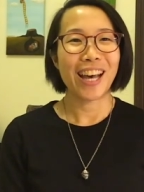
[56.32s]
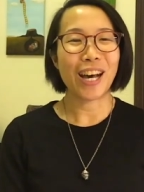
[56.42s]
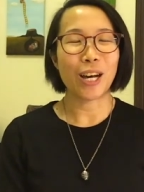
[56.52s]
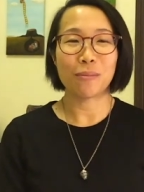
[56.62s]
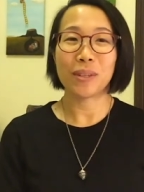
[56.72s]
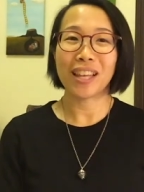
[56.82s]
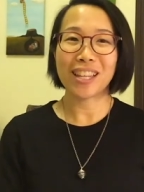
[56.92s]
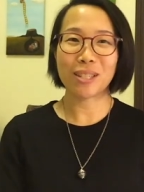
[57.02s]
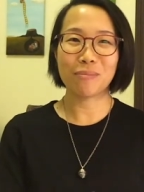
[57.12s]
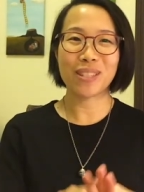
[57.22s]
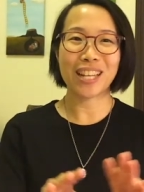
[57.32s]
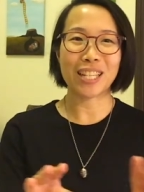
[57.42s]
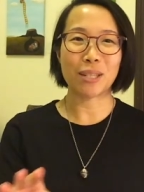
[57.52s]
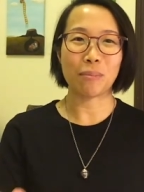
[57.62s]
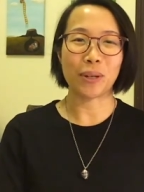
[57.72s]
Um, but that's
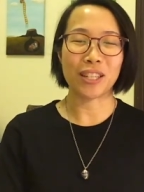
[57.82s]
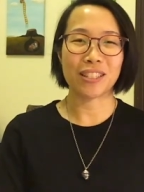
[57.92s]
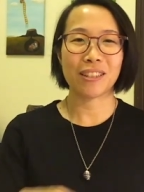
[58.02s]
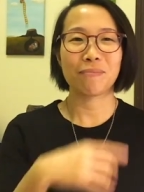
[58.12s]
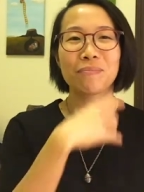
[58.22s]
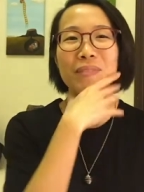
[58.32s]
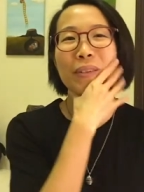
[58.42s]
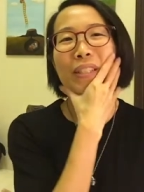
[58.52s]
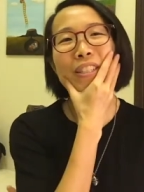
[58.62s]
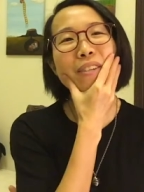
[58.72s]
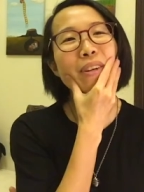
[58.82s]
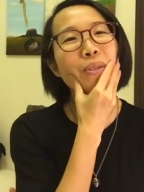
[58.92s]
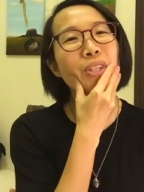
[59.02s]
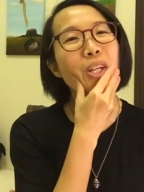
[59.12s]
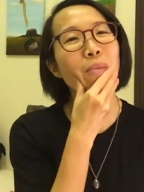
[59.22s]
besides the point. Hmm, I wonder if
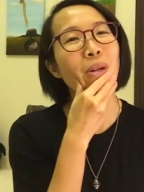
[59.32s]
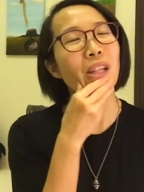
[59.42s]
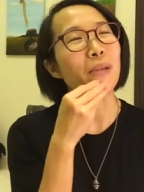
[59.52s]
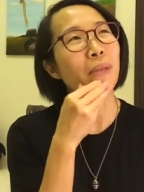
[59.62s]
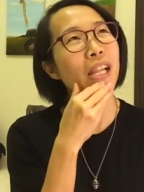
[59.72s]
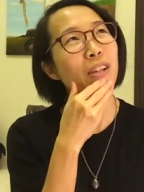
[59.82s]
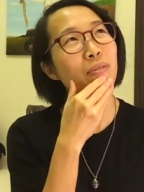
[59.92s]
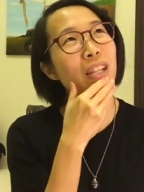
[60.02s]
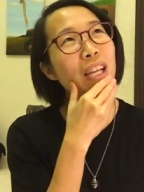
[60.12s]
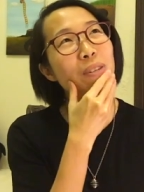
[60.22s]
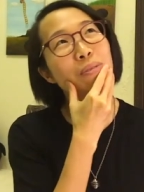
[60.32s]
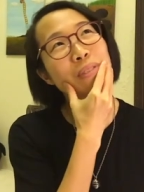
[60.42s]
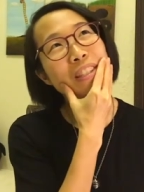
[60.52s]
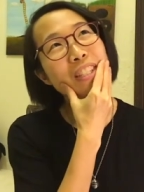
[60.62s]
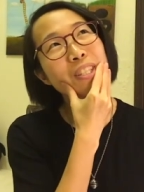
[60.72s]
I'll talk about like my love life
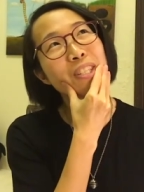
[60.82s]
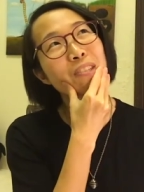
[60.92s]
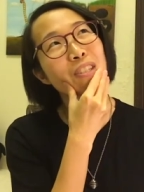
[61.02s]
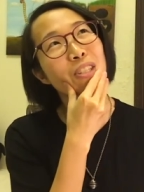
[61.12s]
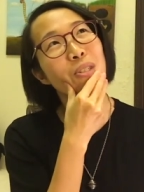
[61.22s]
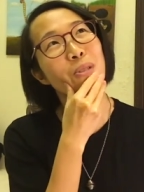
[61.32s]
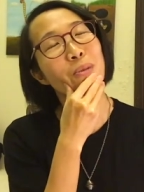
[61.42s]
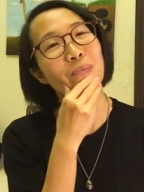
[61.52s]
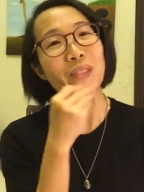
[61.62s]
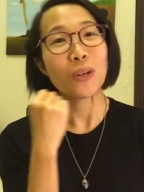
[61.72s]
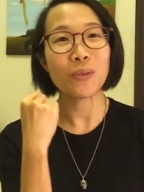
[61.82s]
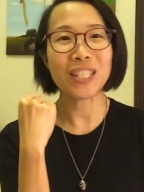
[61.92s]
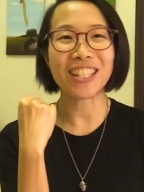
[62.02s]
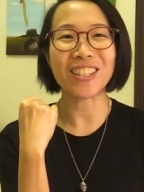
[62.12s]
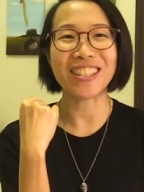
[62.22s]
in this series too. We
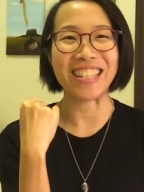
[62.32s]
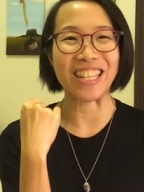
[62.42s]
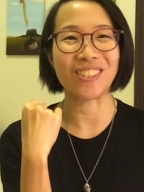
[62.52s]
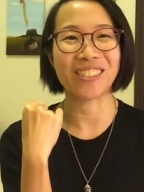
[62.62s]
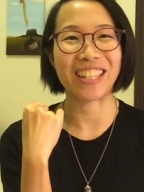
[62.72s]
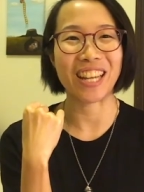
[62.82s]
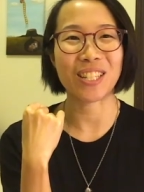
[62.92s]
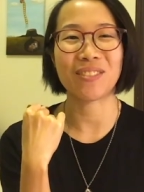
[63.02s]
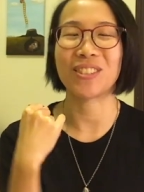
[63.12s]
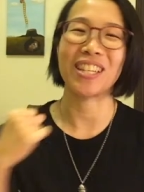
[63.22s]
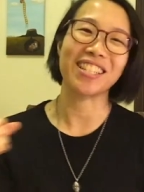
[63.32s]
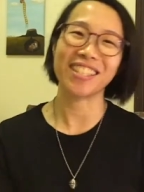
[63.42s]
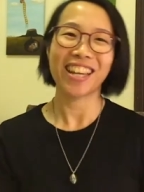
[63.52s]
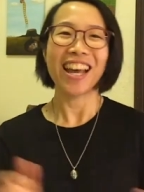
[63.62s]
shall see over the next few days.